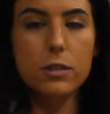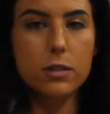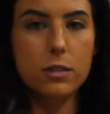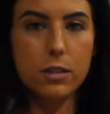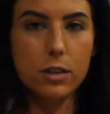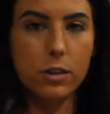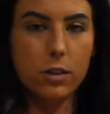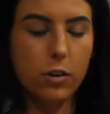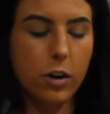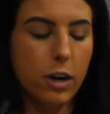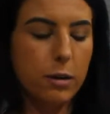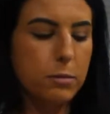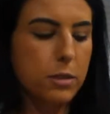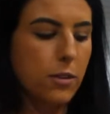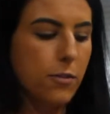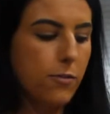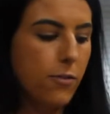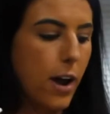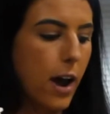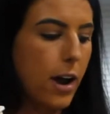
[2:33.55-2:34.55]
0 grams
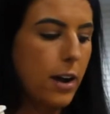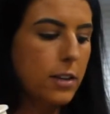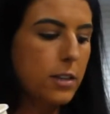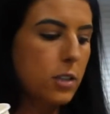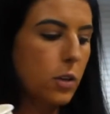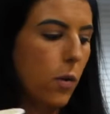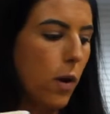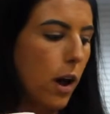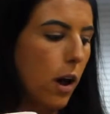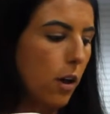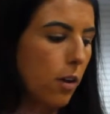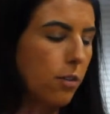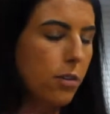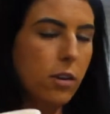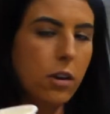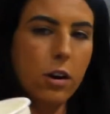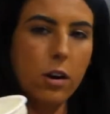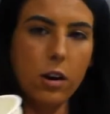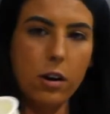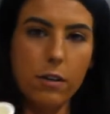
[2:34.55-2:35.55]
of fat, so a
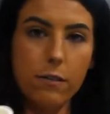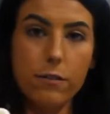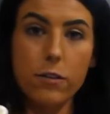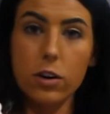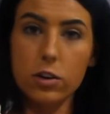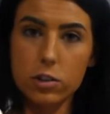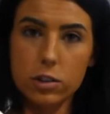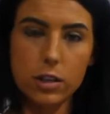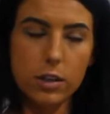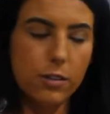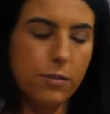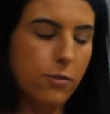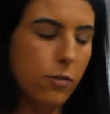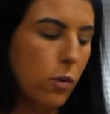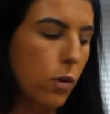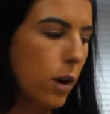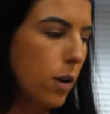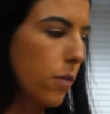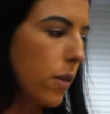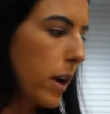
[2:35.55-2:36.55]
healthier version
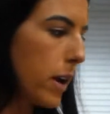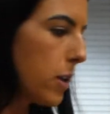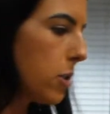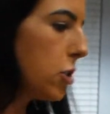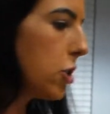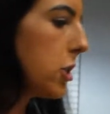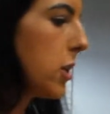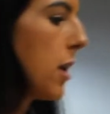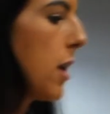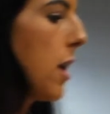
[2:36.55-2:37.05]
for ranch.